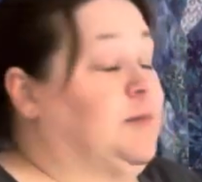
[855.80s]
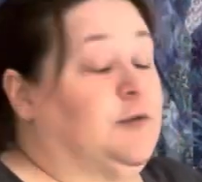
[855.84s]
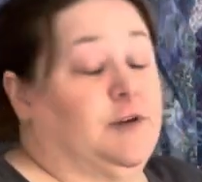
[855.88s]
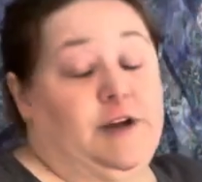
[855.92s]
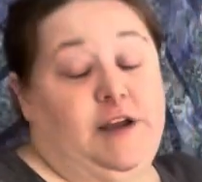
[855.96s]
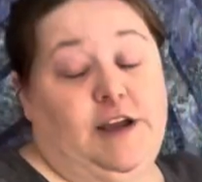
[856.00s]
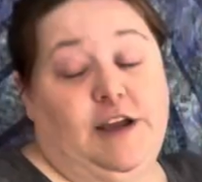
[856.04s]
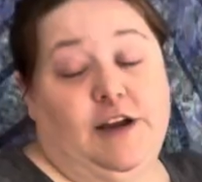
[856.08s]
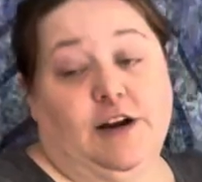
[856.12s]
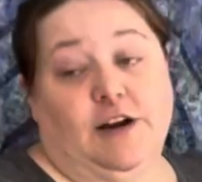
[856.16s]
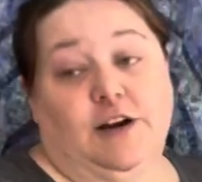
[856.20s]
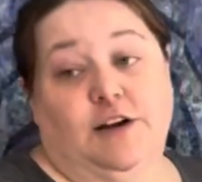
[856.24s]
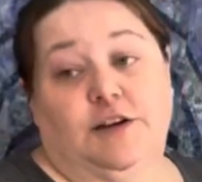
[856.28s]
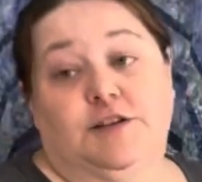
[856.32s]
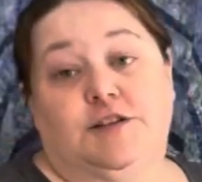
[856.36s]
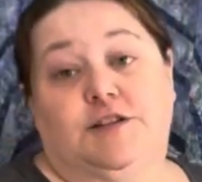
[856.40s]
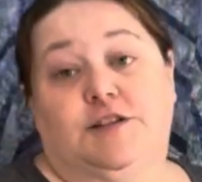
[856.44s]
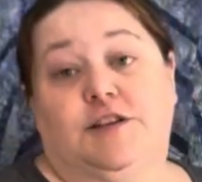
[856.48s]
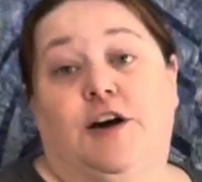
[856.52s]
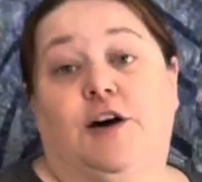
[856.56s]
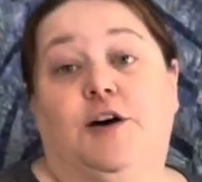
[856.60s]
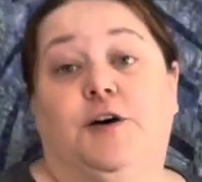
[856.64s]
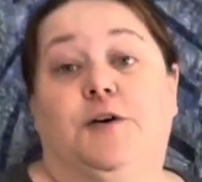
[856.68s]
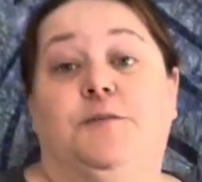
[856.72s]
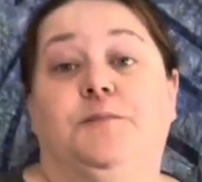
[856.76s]
here.
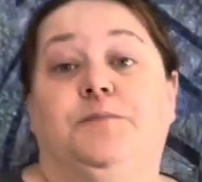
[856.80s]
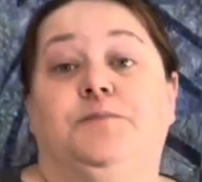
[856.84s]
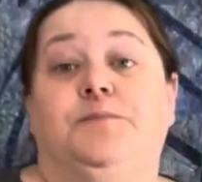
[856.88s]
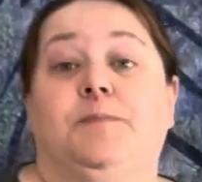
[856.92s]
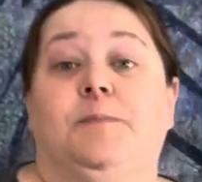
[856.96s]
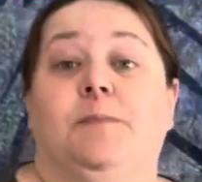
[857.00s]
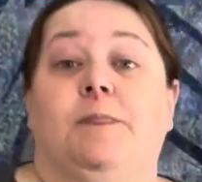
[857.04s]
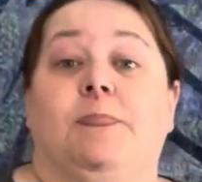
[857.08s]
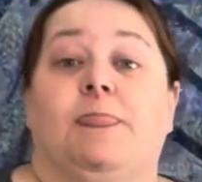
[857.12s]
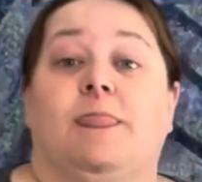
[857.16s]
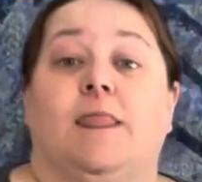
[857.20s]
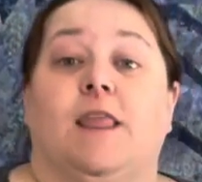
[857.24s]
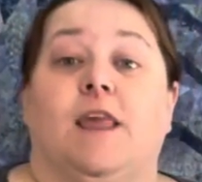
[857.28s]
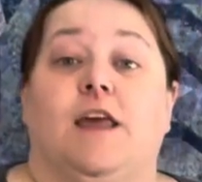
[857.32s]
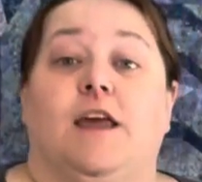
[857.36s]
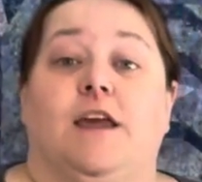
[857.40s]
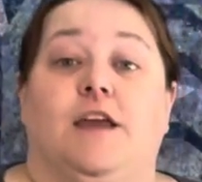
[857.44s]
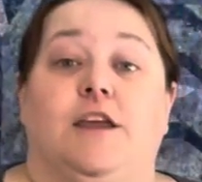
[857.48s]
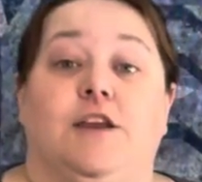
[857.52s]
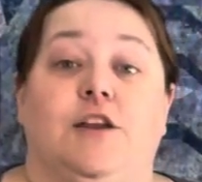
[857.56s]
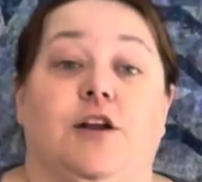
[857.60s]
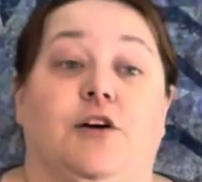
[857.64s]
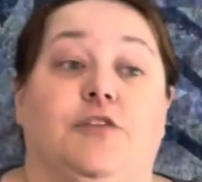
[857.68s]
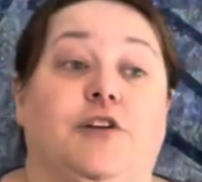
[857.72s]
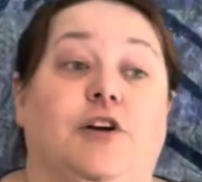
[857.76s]
So,
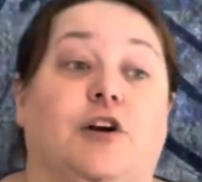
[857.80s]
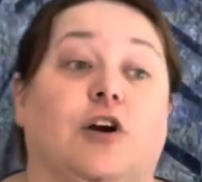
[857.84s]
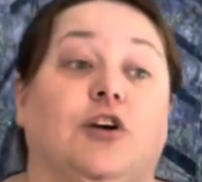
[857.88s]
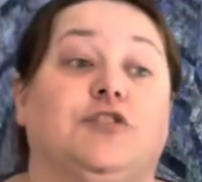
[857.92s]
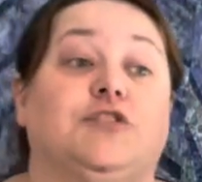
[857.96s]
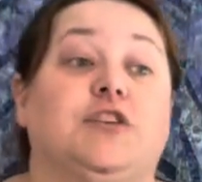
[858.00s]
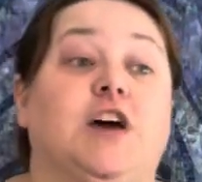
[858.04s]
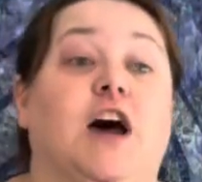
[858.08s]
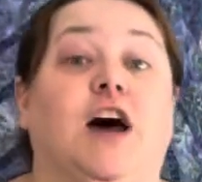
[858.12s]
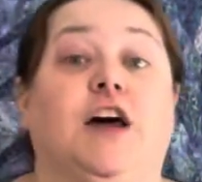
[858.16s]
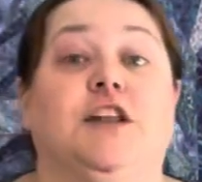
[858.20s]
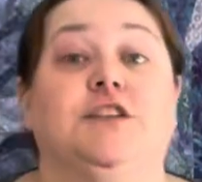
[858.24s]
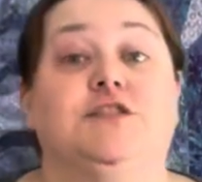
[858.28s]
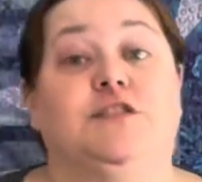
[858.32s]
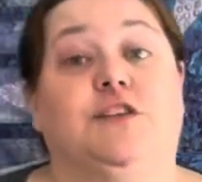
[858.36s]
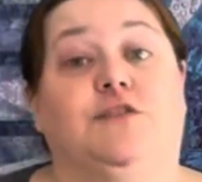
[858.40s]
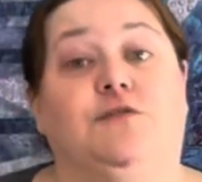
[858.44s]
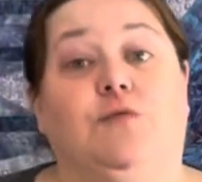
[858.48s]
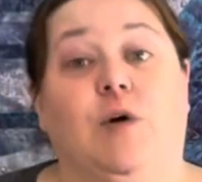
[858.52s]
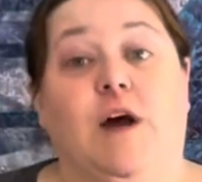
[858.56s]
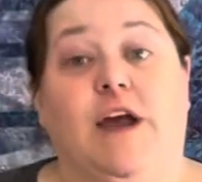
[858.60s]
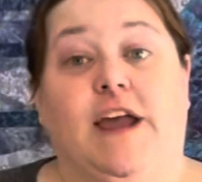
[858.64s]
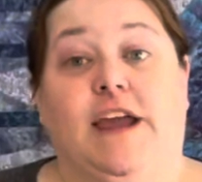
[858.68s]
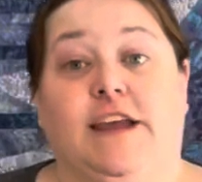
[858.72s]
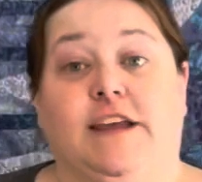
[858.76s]
there are tons of
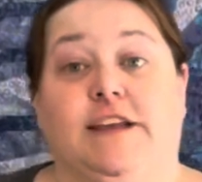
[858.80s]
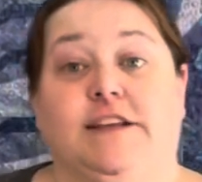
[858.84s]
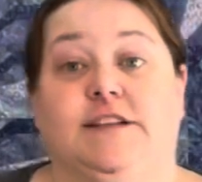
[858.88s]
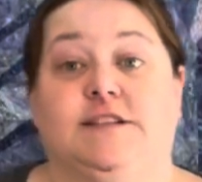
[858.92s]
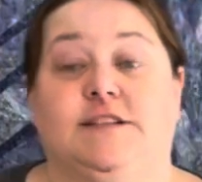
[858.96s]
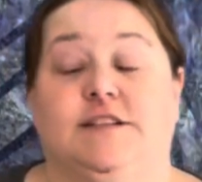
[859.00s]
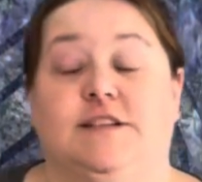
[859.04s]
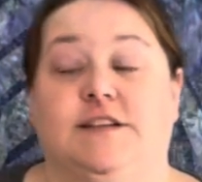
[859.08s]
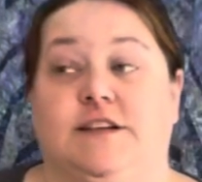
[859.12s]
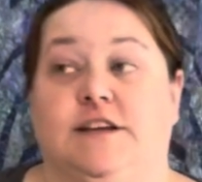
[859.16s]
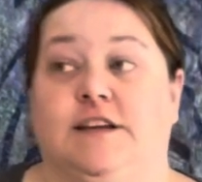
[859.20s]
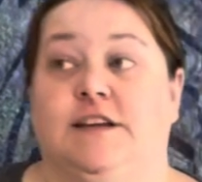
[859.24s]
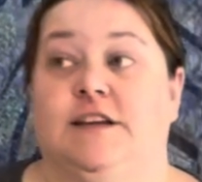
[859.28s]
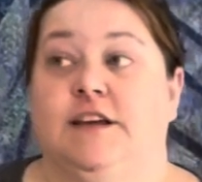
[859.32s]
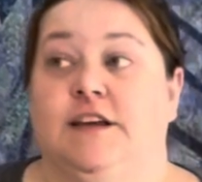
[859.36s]
ways